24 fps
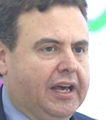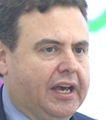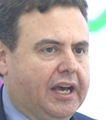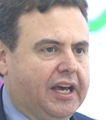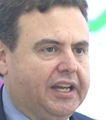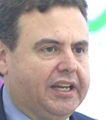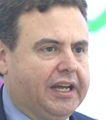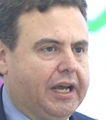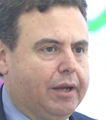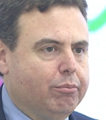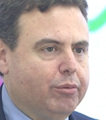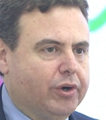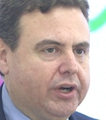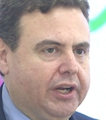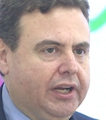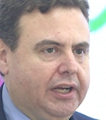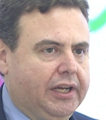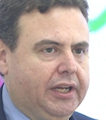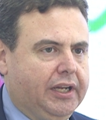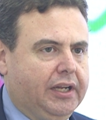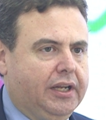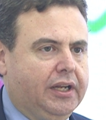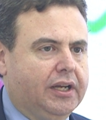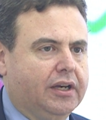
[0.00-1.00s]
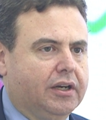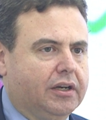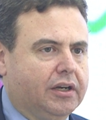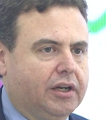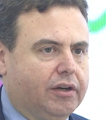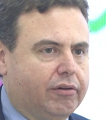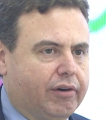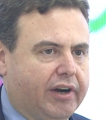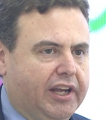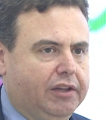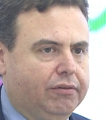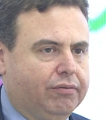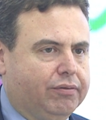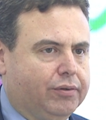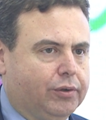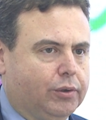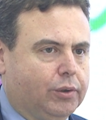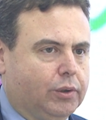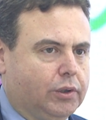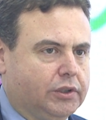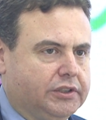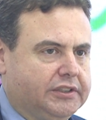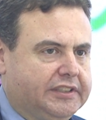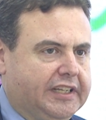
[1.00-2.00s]
and I'm really
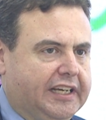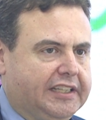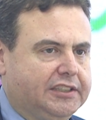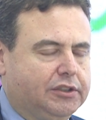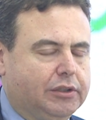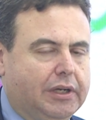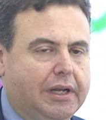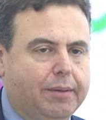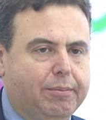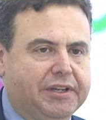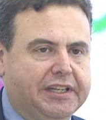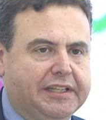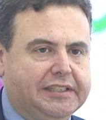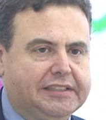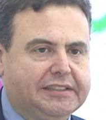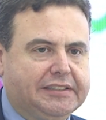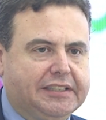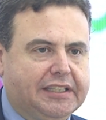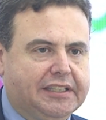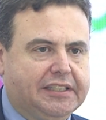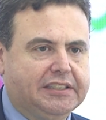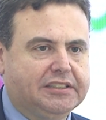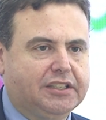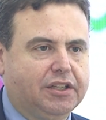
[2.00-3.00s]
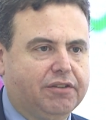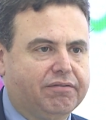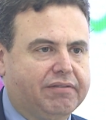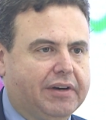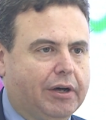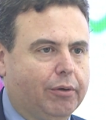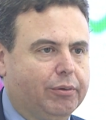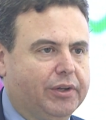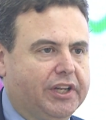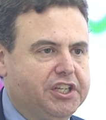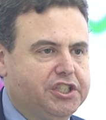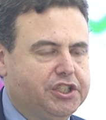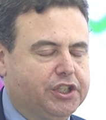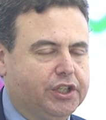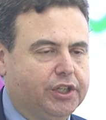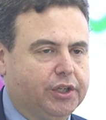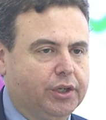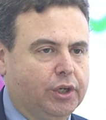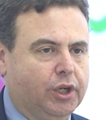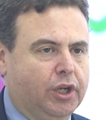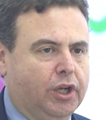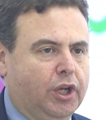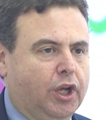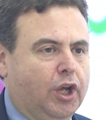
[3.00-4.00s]
grateful that the Lebanese Citizen
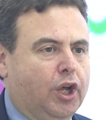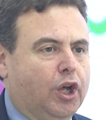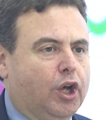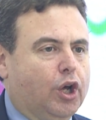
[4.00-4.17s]
Foundation